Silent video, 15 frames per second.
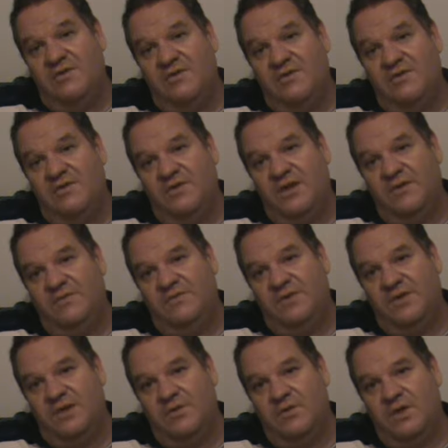is
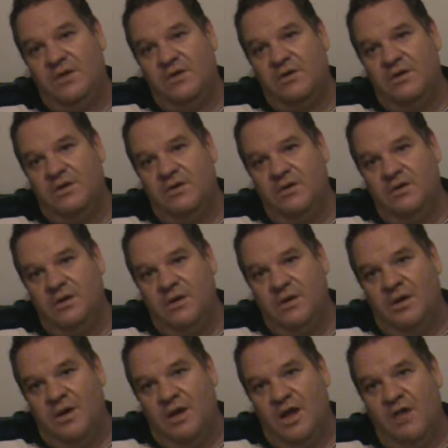deceitfully wicked
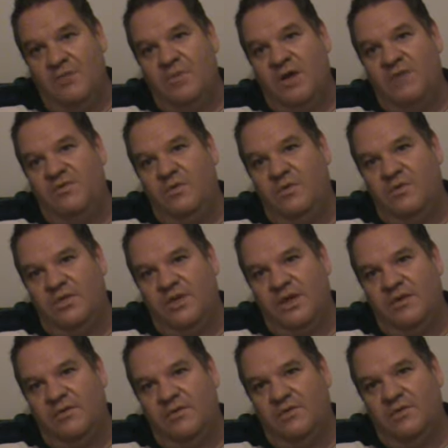above all
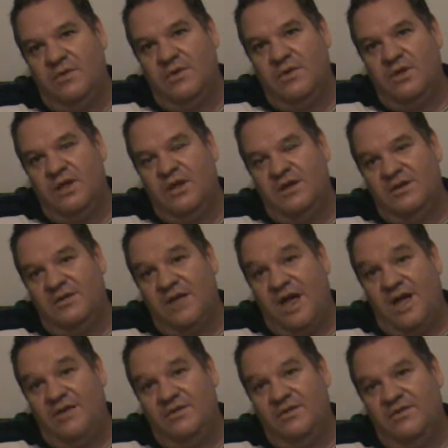things, who can
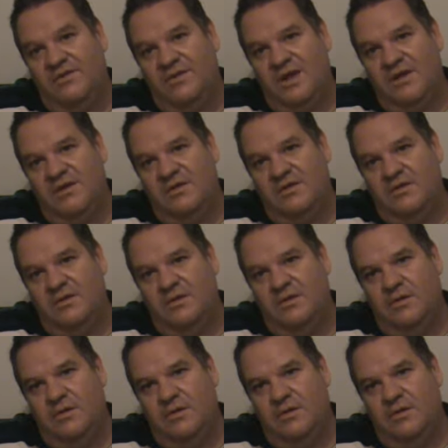understand it?